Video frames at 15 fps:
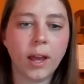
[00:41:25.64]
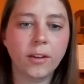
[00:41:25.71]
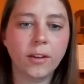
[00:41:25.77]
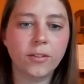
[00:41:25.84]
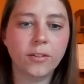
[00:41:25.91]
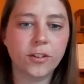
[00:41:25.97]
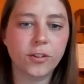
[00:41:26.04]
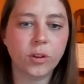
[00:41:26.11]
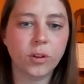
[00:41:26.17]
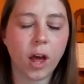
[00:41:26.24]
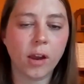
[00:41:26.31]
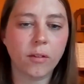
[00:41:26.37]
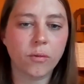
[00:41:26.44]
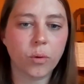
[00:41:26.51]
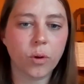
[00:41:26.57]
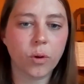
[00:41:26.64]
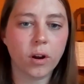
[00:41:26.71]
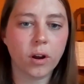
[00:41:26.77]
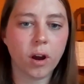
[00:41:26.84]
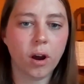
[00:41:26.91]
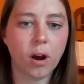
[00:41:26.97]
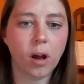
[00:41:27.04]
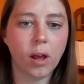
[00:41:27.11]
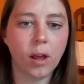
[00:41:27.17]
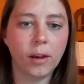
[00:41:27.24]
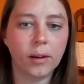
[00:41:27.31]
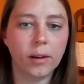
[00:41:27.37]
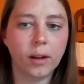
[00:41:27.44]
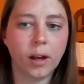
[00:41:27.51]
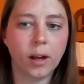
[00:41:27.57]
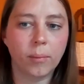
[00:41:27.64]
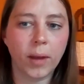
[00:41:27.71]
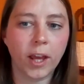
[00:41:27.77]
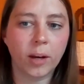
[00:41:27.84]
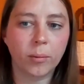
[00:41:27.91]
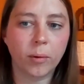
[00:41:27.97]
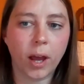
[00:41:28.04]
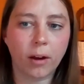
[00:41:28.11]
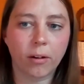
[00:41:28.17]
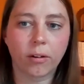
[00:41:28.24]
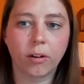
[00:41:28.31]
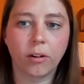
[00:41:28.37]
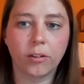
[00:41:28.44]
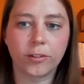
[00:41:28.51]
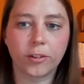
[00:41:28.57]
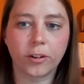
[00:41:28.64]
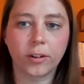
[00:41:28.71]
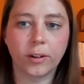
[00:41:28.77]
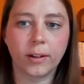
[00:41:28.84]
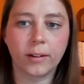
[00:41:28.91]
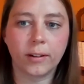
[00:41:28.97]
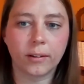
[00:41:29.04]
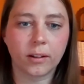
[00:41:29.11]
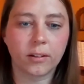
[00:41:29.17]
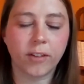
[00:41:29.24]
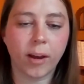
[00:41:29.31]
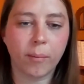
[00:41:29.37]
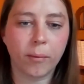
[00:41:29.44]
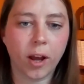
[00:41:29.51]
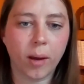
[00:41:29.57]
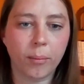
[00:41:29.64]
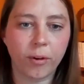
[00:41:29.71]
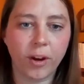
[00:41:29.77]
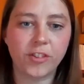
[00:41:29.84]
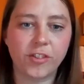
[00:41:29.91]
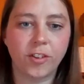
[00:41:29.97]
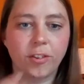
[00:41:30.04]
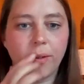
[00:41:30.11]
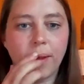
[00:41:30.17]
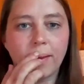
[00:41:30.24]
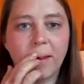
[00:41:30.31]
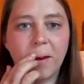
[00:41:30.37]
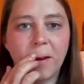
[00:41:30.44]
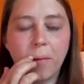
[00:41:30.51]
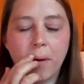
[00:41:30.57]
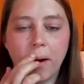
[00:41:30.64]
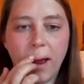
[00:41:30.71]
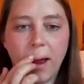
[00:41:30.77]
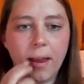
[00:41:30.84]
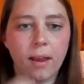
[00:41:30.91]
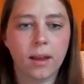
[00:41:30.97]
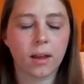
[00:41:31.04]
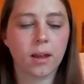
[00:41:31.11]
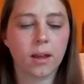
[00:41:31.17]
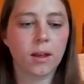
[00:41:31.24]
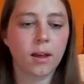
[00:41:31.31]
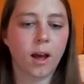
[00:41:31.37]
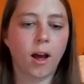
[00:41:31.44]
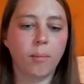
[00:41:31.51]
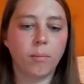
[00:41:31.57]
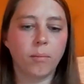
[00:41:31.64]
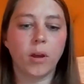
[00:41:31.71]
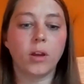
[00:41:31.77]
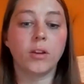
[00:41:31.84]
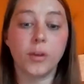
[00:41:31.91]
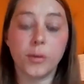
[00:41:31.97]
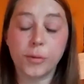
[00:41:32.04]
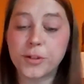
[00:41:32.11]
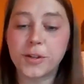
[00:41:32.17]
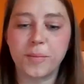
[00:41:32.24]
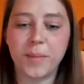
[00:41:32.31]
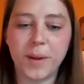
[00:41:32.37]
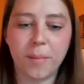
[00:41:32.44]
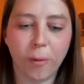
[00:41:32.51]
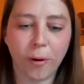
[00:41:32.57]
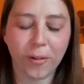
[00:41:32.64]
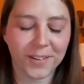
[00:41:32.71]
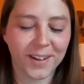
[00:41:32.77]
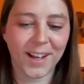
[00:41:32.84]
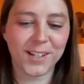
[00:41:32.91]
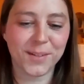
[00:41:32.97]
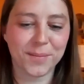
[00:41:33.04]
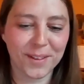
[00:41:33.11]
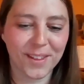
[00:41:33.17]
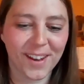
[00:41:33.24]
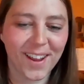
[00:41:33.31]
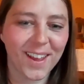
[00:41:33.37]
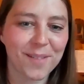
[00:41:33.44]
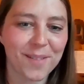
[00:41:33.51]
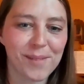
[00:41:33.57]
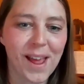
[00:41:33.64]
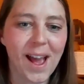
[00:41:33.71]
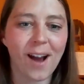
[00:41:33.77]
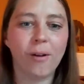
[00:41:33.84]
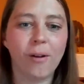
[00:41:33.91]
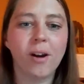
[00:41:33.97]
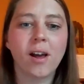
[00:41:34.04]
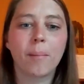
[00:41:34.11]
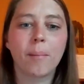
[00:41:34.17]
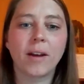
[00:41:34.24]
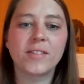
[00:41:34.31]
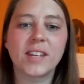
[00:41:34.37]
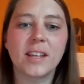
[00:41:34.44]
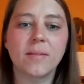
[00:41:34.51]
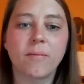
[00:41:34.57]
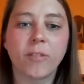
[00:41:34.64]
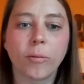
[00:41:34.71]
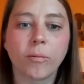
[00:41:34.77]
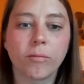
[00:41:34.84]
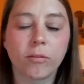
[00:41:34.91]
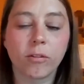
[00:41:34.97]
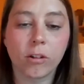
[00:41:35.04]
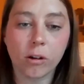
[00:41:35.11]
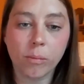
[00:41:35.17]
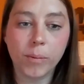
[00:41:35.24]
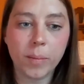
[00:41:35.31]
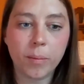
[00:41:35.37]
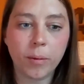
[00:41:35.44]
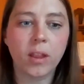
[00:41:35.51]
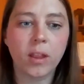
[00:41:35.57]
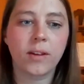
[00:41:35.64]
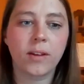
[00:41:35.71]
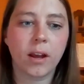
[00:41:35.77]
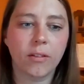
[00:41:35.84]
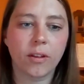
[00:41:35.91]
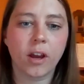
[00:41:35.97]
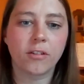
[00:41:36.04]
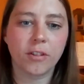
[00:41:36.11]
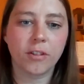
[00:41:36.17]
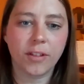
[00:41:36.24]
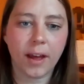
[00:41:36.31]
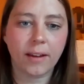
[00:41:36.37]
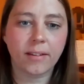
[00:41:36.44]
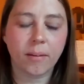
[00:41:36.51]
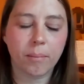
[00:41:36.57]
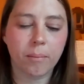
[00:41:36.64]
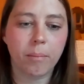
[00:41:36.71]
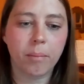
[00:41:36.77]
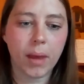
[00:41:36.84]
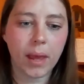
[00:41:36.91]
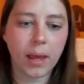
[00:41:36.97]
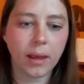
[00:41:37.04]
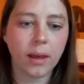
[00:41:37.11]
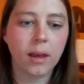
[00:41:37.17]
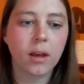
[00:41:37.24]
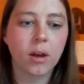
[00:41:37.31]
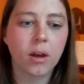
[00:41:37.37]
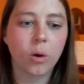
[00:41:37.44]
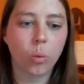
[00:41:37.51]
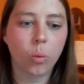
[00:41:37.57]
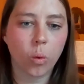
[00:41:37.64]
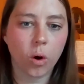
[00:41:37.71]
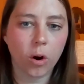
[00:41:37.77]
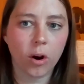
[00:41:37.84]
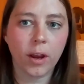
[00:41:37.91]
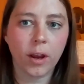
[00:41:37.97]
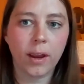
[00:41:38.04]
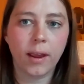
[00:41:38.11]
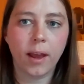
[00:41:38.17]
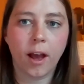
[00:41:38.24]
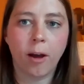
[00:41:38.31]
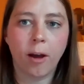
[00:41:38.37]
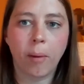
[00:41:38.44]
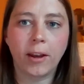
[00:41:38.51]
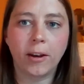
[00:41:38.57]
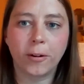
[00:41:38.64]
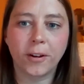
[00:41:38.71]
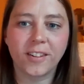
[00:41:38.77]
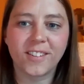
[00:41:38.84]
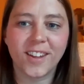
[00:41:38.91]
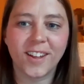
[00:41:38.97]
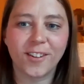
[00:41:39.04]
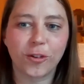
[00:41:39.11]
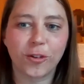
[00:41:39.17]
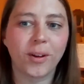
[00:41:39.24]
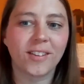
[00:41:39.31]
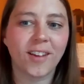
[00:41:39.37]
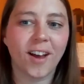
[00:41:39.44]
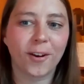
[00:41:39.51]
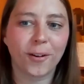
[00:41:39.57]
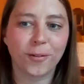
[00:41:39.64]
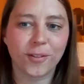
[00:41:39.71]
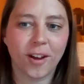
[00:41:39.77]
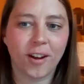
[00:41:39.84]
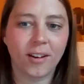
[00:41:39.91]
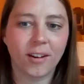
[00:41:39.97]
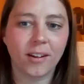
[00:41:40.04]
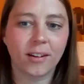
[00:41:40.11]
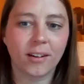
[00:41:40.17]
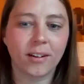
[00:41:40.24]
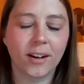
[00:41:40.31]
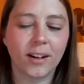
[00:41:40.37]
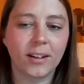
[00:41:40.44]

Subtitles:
I used to do a lot of work on animal agriculture and confinement operations. So that's kind of where I used to be more of an expert than I am now. But I'd say for rural people living out in the country, that's a big worry. I noticed that Joyce Otto's on here.